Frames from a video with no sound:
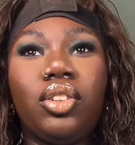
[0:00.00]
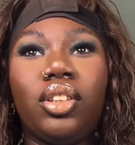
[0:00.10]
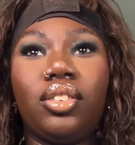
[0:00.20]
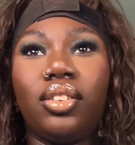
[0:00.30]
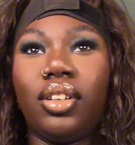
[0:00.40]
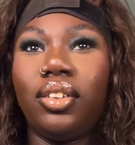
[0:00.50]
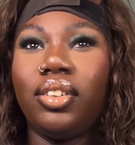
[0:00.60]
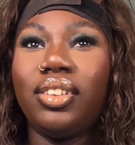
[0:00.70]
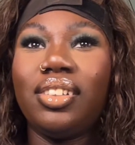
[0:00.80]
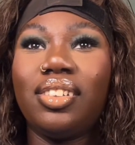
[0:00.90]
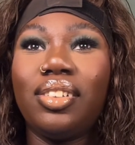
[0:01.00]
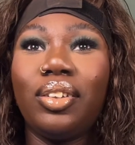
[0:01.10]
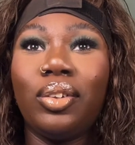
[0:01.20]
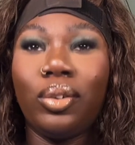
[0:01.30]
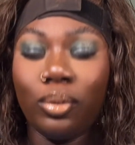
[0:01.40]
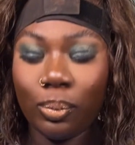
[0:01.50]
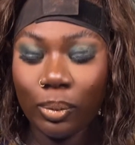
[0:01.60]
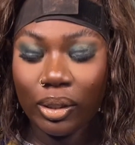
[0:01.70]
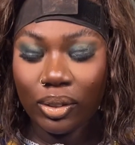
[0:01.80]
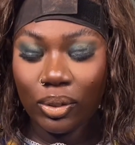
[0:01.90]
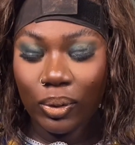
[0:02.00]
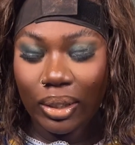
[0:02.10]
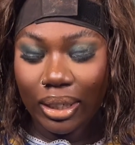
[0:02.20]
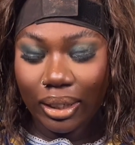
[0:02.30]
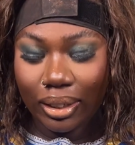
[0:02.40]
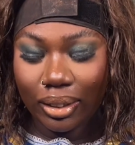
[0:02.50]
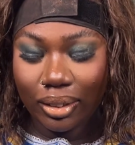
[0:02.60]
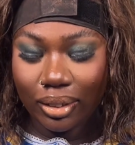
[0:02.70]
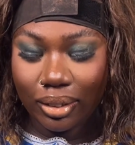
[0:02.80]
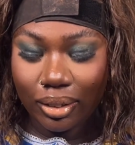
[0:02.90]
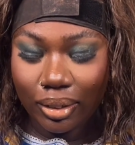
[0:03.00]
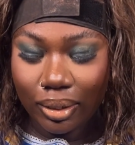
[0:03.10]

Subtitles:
Change the color because it's a little bit too light. It